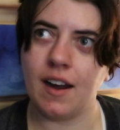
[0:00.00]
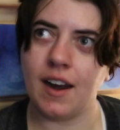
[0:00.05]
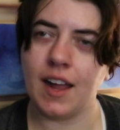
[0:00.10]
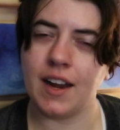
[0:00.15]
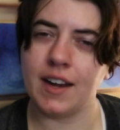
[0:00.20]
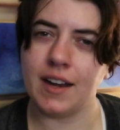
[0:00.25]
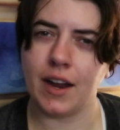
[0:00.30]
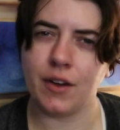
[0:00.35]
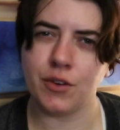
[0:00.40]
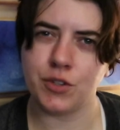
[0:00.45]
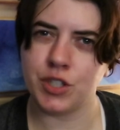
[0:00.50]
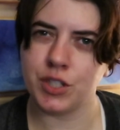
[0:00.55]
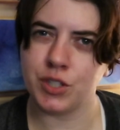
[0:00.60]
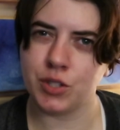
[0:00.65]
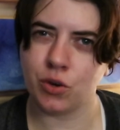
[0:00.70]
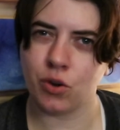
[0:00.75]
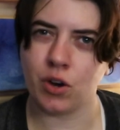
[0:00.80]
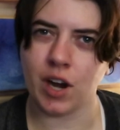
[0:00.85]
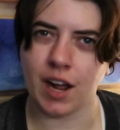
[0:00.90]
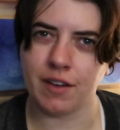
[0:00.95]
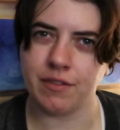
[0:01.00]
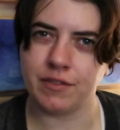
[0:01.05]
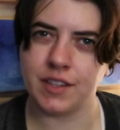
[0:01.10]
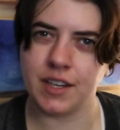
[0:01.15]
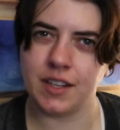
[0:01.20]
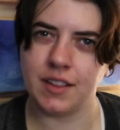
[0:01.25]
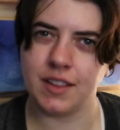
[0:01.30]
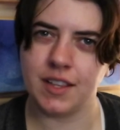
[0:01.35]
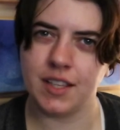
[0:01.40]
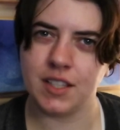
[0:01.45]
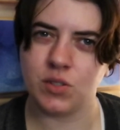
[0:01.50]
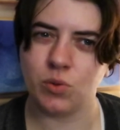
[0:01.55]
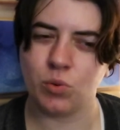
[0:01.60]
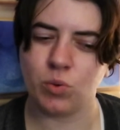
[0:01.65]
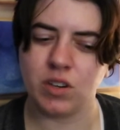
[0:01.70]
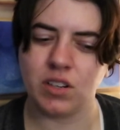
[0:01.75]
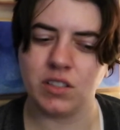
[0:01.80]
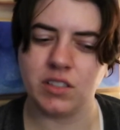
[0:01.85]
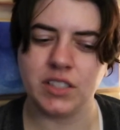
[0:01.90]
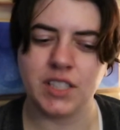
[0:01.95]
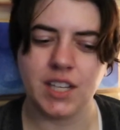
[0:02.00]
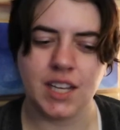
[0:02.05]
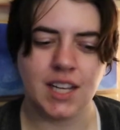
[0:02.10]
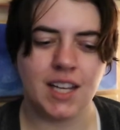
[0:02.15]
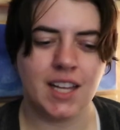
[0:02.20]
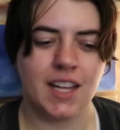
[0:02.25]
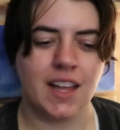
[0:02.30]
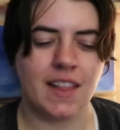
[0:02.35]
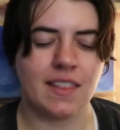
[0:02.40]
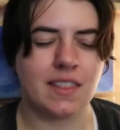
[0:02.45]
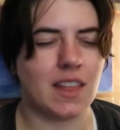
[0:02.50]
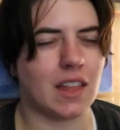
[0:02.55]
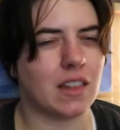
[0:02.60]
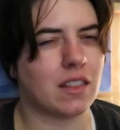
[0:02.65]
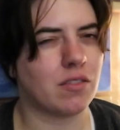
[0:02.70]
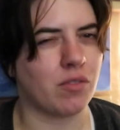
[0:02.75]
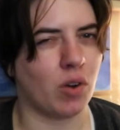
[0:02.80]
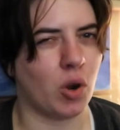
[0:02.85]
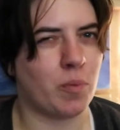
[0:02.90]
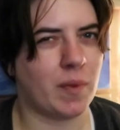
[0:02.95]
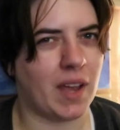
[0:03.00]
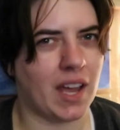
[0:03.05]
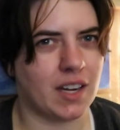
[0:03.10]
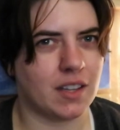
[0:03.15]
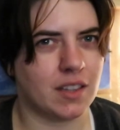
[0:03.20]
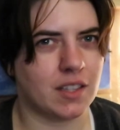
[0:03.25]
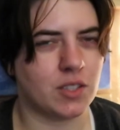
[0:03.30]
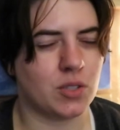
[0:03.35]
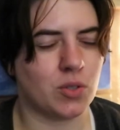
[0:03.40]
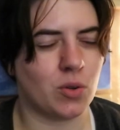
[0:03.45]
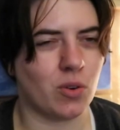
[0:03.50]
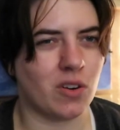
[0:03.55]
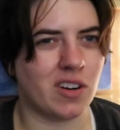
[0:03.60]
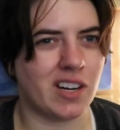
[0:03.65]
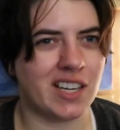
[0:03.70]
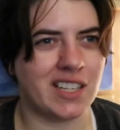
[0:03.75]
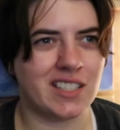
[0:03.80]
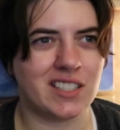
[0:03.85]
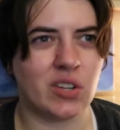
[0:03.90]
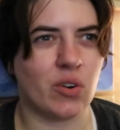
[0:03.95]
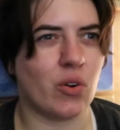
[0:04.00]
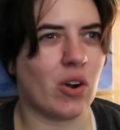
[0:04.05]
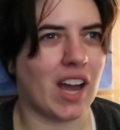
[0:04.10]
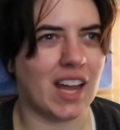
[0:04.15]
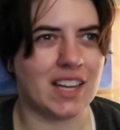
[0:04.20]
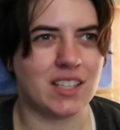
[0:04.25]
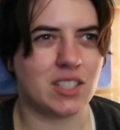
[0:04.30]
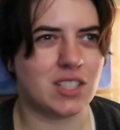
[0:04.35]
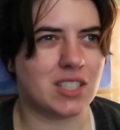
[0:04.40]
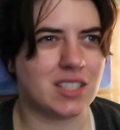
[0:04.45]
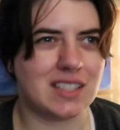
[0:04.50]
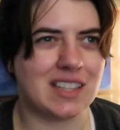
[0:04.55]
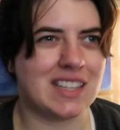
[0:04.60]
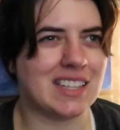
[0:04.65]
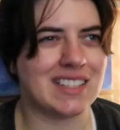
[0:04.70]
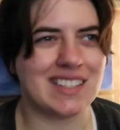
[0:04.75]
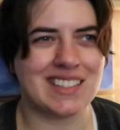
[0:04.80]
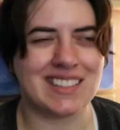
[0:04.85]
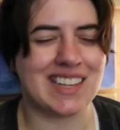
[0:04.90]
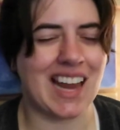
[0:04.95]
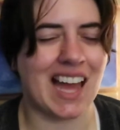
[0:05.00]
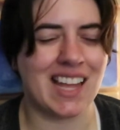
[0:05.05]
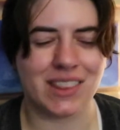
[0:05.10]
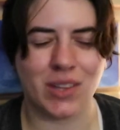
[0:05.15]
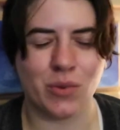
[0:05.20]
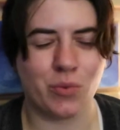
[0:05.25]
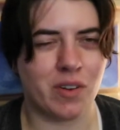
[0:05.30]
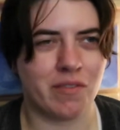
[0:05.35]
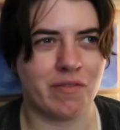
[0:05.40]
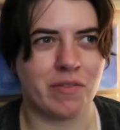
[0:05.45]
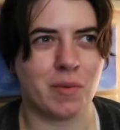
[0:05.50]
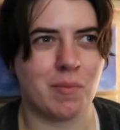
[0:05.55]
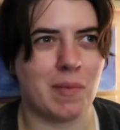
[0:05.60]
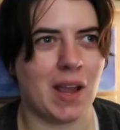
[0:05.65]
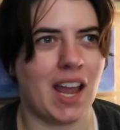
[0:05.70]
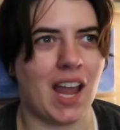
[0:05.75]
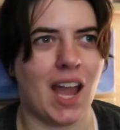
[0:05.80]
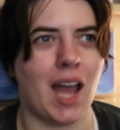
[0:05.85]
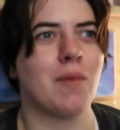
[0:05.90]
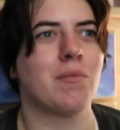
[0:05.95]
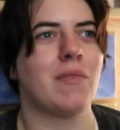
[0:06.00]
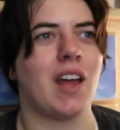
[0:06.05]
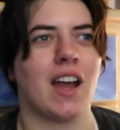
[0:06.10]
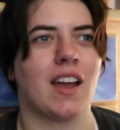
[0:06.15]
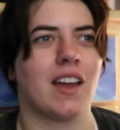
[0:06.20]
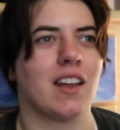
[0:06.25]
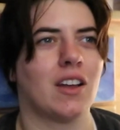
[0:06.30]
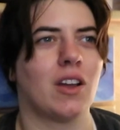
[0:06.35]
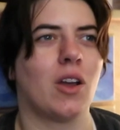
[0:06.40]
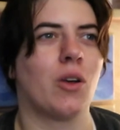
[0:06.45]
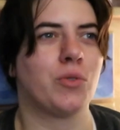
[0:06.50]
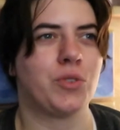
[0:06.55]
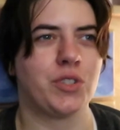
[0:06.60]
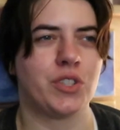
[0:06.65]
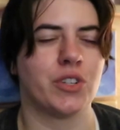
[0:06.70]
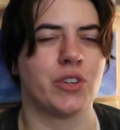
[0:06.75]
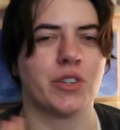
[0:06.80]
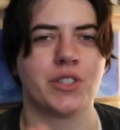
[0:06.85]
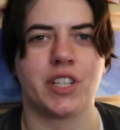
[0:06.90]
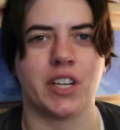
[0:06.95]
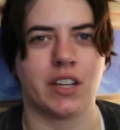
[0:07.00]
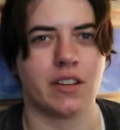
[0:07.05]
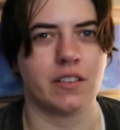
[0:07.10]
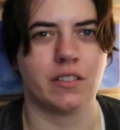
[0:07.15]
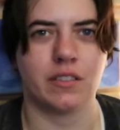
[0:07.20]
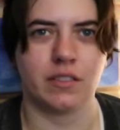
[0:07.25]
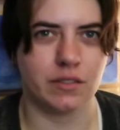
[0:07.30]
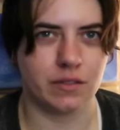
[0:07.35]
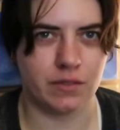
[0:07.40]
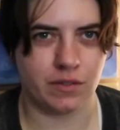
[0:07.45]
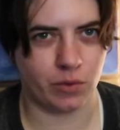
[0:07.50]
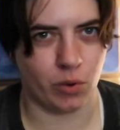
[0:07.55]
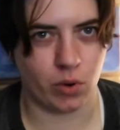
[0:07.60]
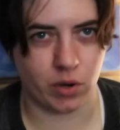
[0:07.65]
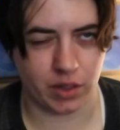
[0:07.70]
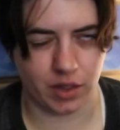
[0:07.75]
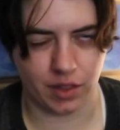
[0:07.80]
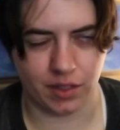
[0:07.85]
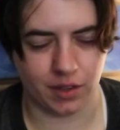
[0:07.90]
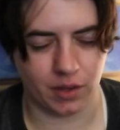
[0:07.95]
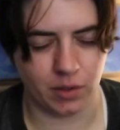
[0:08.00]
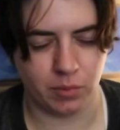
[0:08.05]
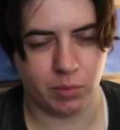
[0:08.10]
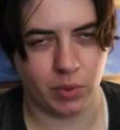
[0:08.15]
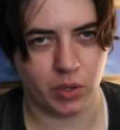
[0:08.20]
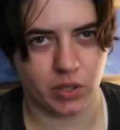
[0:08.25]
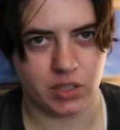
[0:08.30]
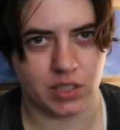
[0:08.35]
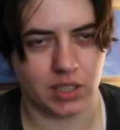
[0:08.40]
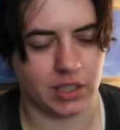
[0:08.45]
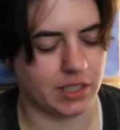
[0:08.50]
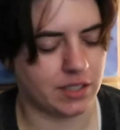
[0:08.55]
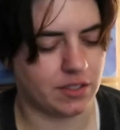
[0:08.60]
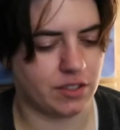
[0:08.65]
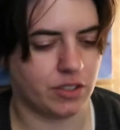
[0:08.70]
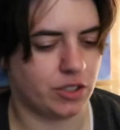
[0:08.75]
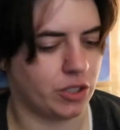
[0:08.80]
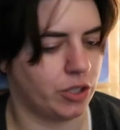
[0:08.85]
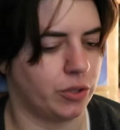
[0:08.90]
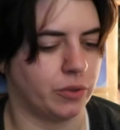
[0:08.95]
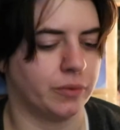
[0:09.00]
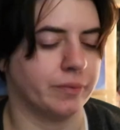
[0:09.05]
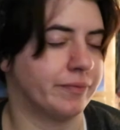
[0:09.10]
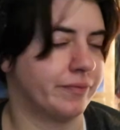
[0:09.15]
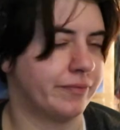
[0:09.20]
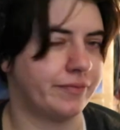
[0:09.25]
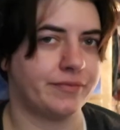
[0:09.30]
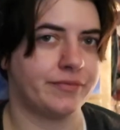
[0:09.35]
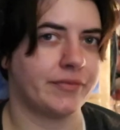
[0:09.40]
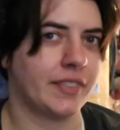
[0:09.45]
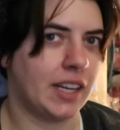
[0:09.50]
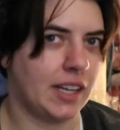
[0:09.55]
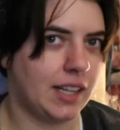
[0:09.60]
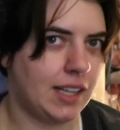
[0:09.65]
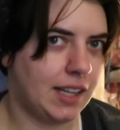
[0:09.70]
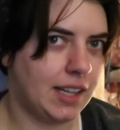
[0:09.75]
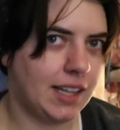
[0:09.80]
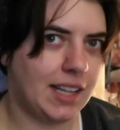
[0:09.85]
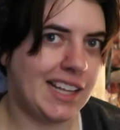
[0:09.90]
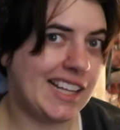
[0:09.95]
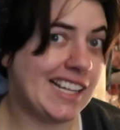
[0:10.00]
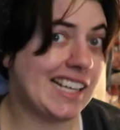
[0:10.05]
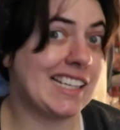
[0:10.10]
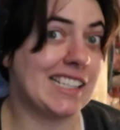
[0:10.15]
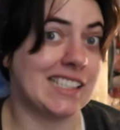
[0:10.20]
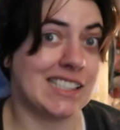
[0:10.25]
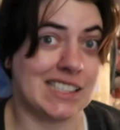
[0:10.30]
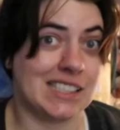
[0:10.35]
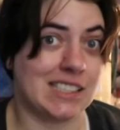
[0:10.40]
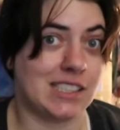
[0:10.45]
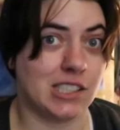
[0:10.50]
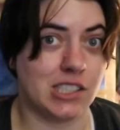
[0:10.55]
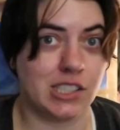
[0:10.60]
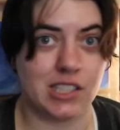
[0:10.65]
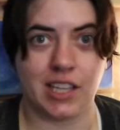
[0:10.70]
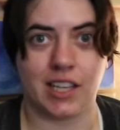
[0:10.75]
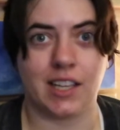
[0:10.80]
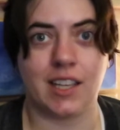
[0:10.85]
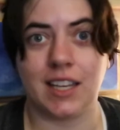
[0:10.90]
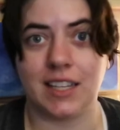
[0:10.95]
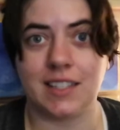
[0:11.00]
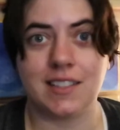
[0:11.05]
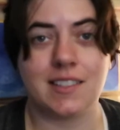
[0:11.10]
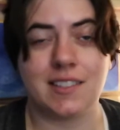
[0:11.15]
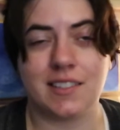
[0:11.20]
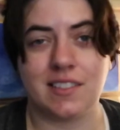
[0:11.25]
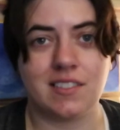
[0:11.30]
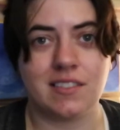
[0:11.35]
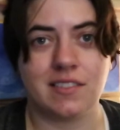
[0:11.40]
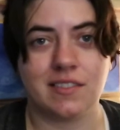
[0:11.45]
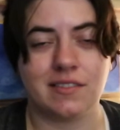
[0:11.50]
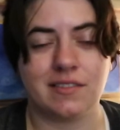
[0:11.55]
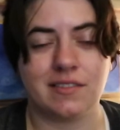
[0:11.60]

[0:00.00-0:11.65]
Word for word: and how she's crafted this world that throw me out of the story, so I this is not the one for me. I'm not going to go searching for the third book to listen to. I just think it's